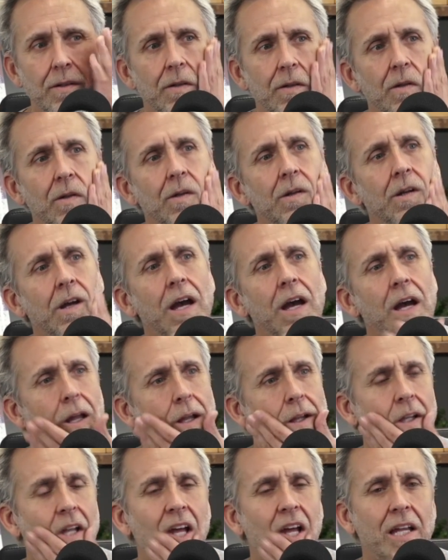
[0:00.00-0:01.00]

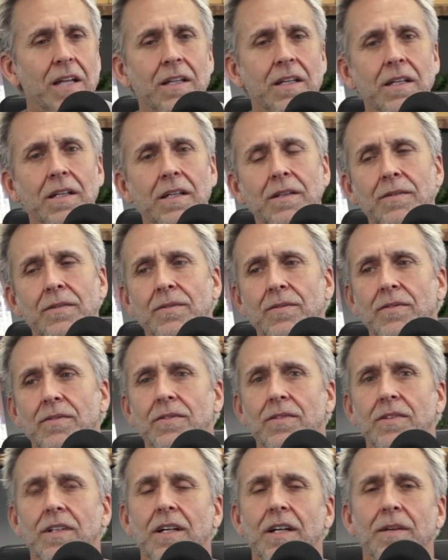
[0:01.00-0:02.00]
Yeah. Enlightening. And
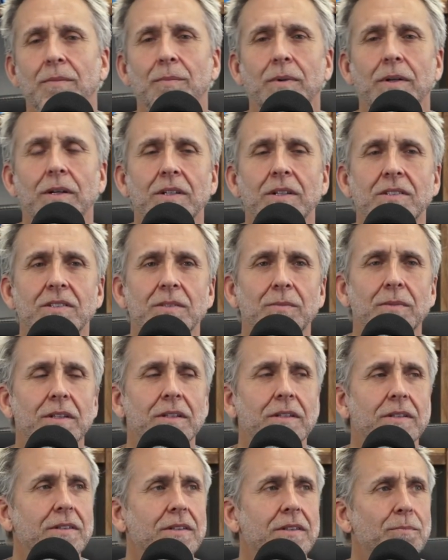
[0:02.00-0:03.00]
yeah, probably
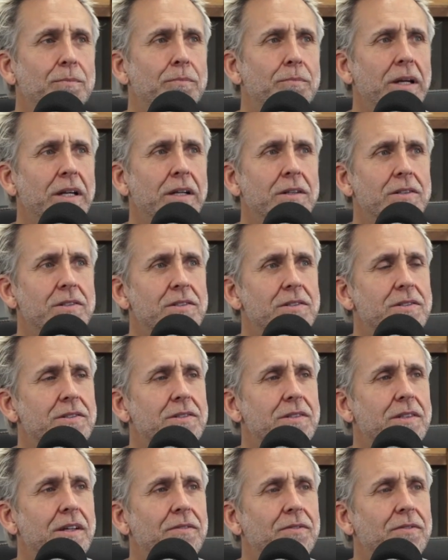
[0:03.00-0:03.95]
some bears and stuff